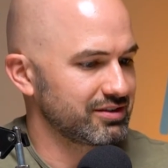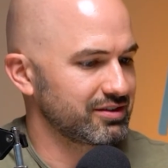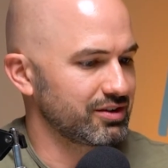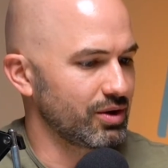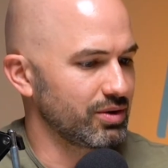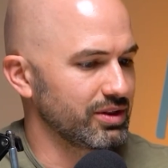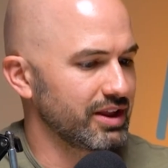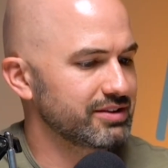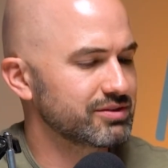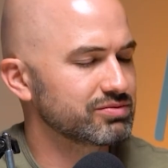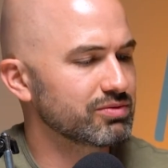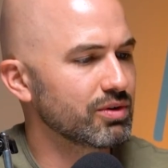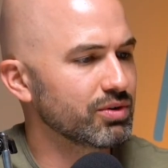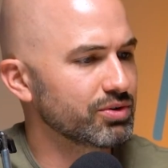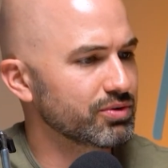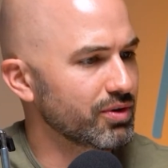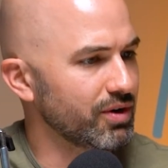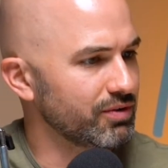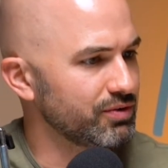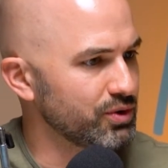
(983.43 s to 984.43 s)
So let's roll
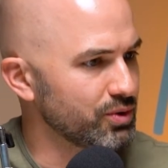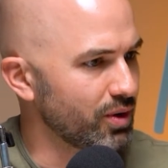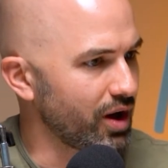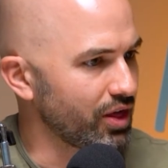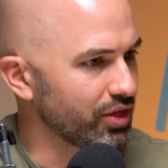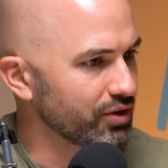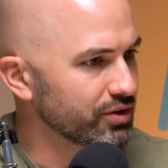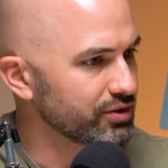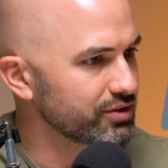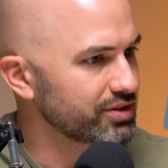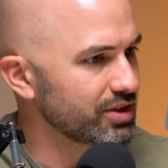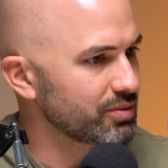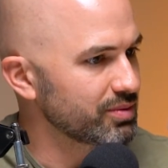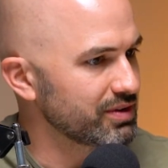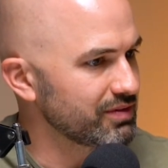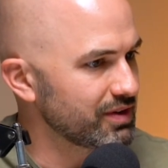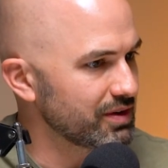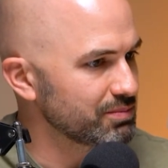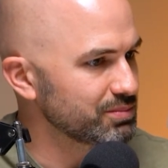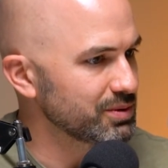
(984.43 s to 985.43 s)
through a few others that
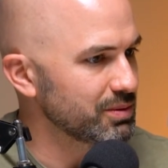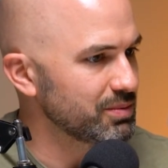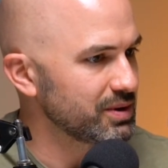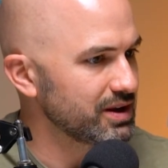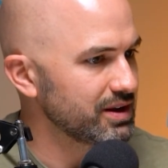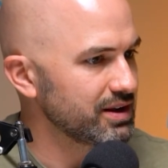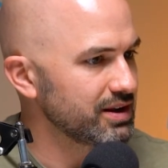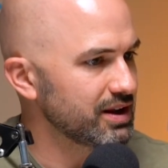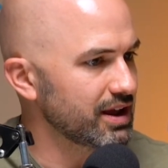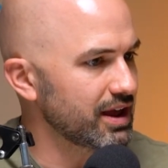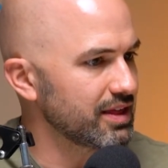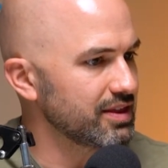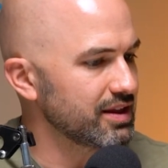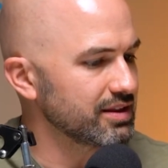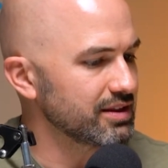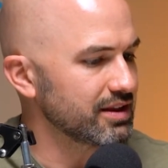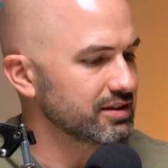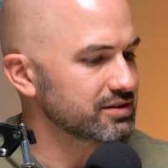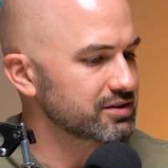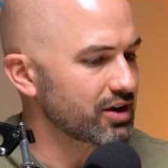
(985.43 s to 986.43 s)
we've implemented, and then
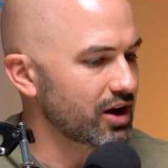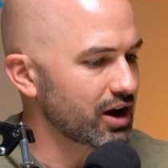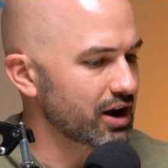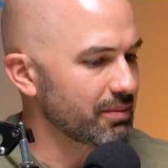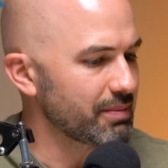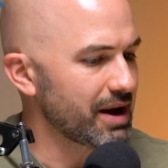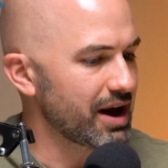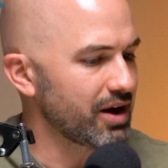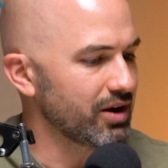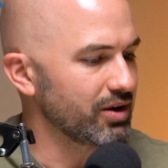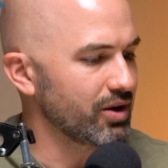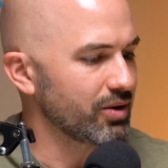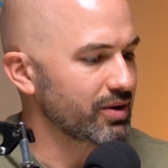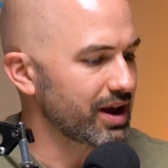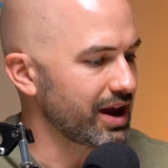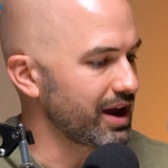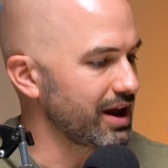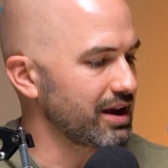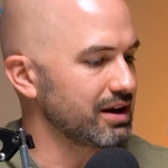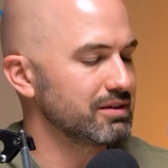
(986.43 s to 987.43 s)
let's talk about,
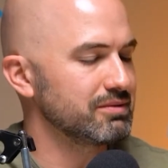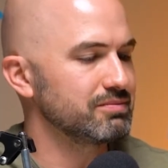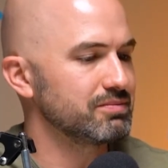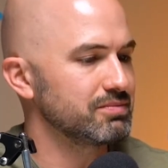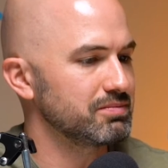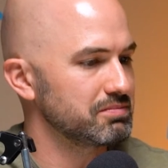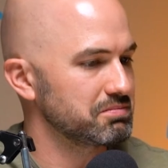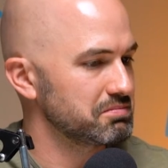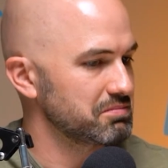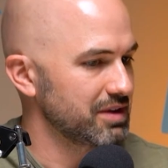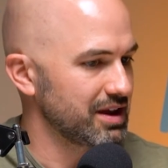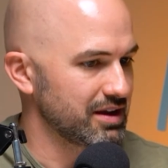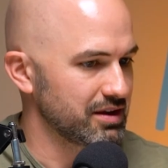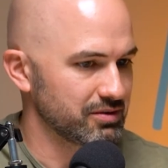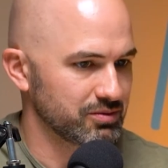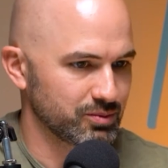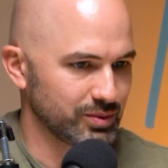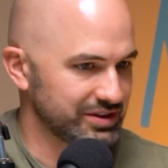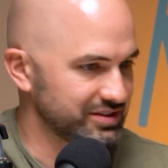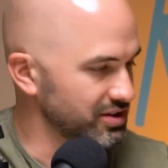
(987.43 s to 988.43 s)
okay,
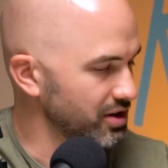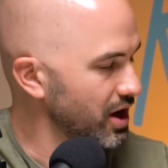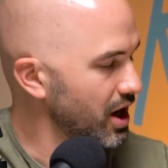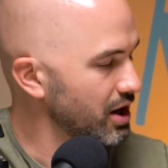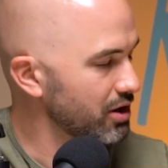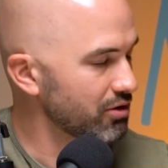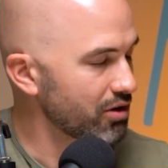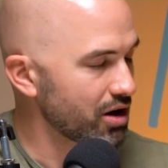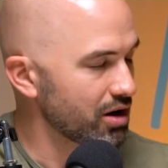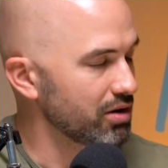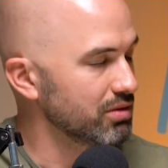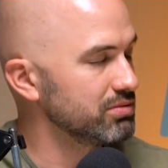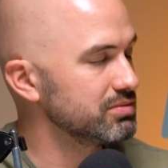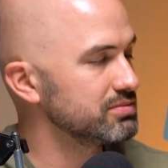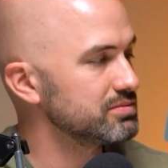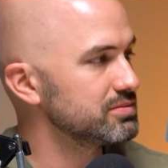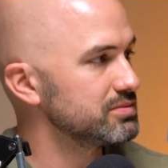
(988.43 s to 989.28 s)
we still got to grow.